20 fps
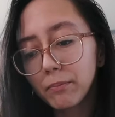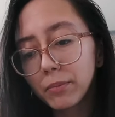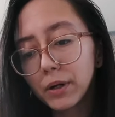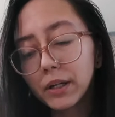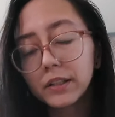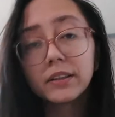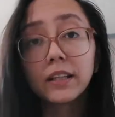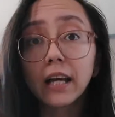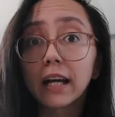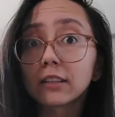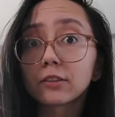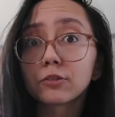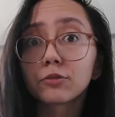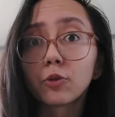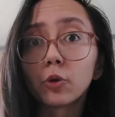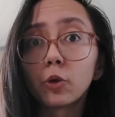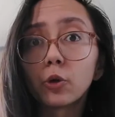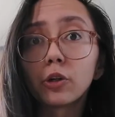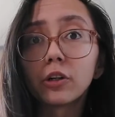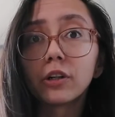But that's
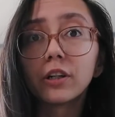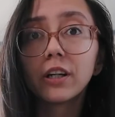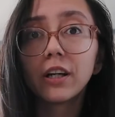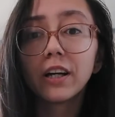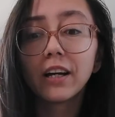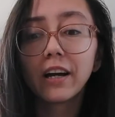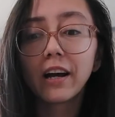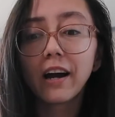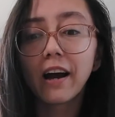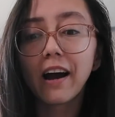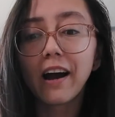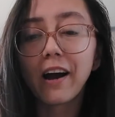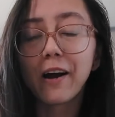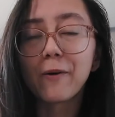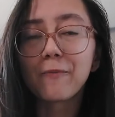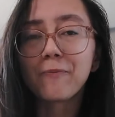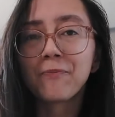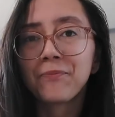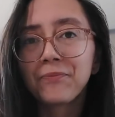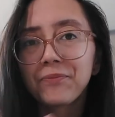for
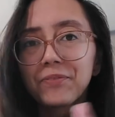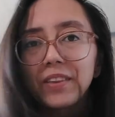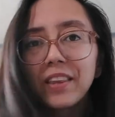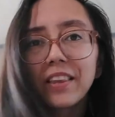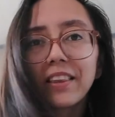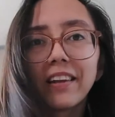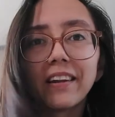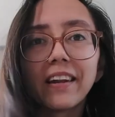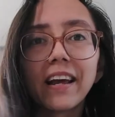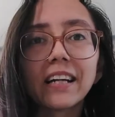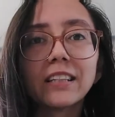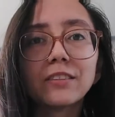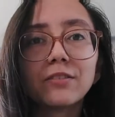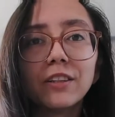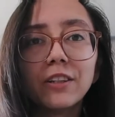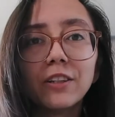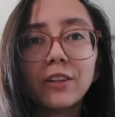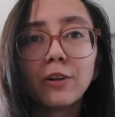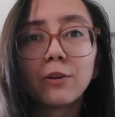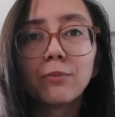the next
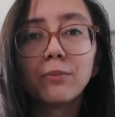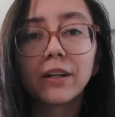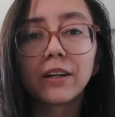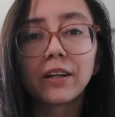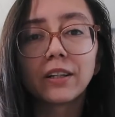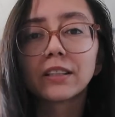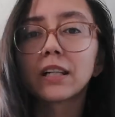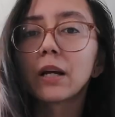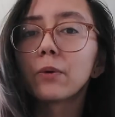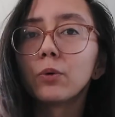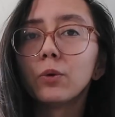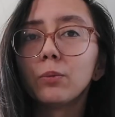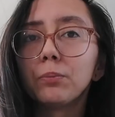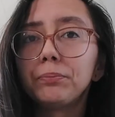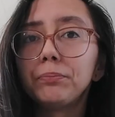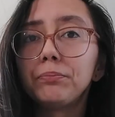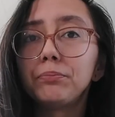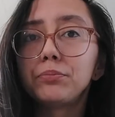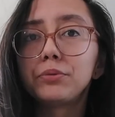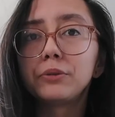video, because I will
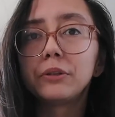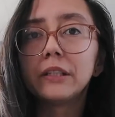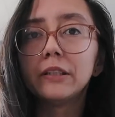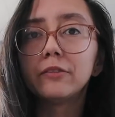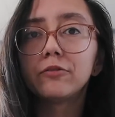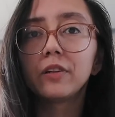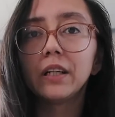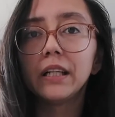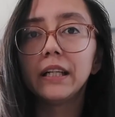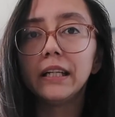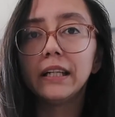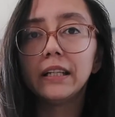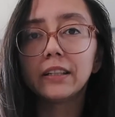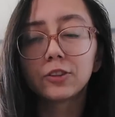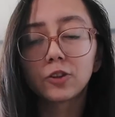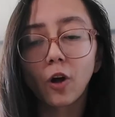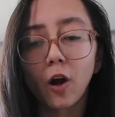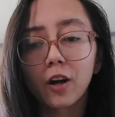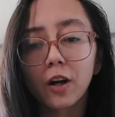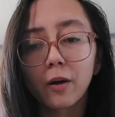briefly
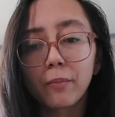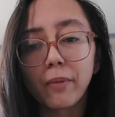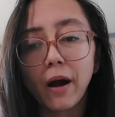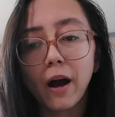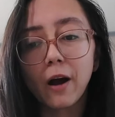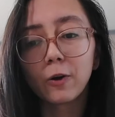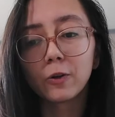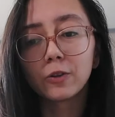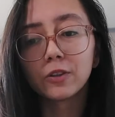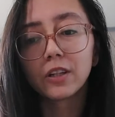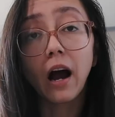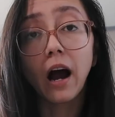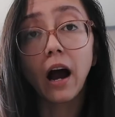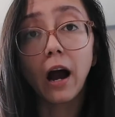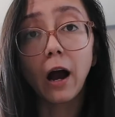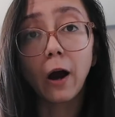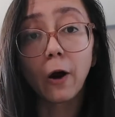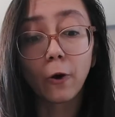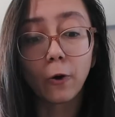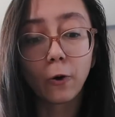talk about
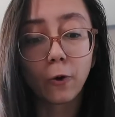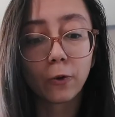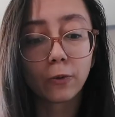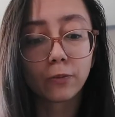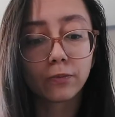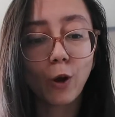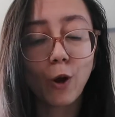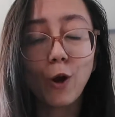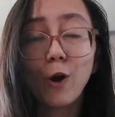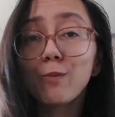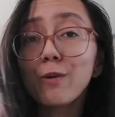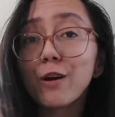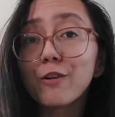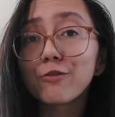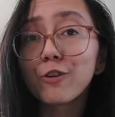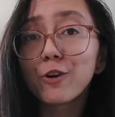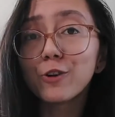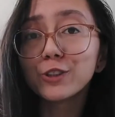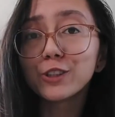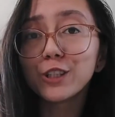how... Oh, my
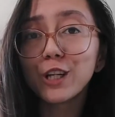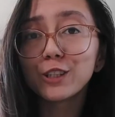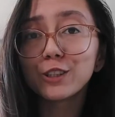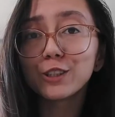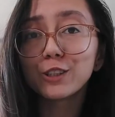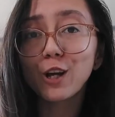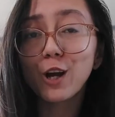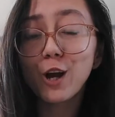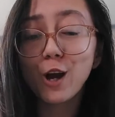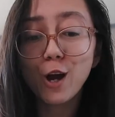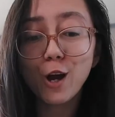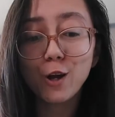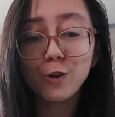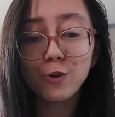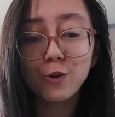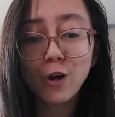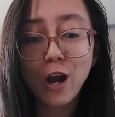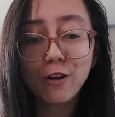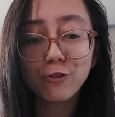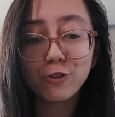phone says
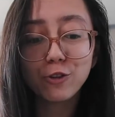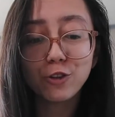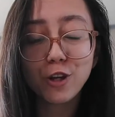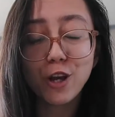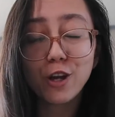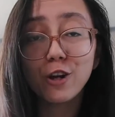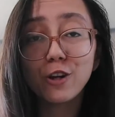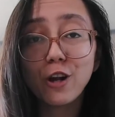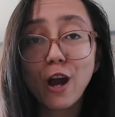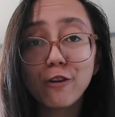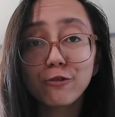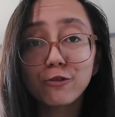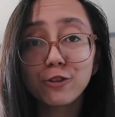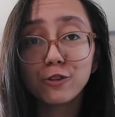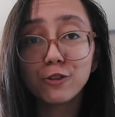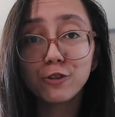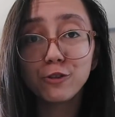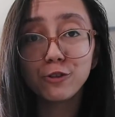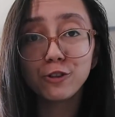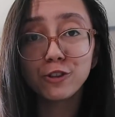you have to take an
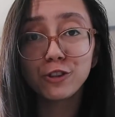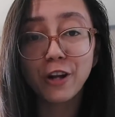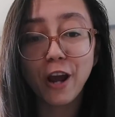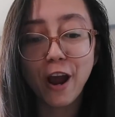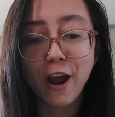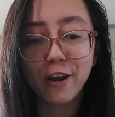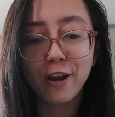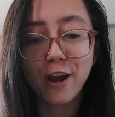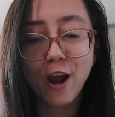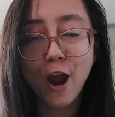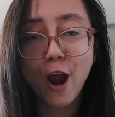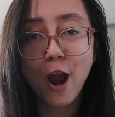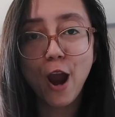afternoon snack.